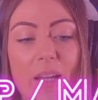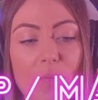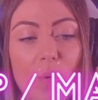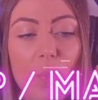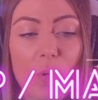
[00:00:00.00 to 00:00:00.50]

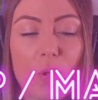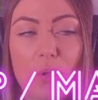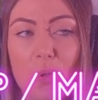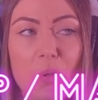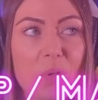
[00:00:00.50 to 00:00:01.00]

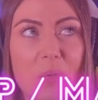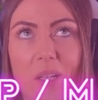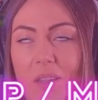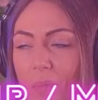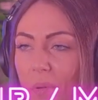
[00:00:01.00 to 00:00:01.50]
Today we're
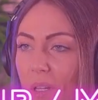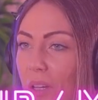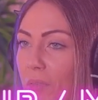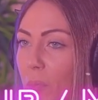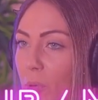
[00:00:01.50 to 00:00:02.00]
going to be
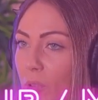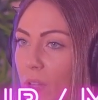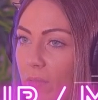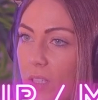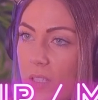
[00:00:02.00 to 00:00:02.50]
looking
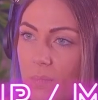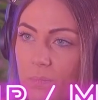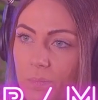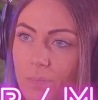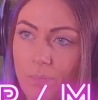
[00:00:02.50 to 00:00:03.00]
at
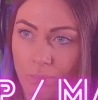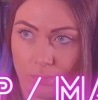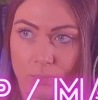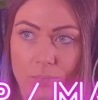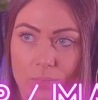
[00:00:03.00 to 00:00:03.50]

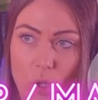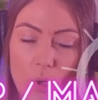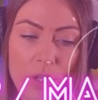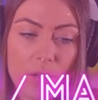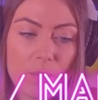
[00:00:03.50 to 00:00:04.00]

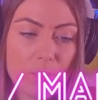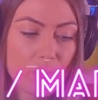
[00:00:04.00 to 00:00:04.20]
intimacy,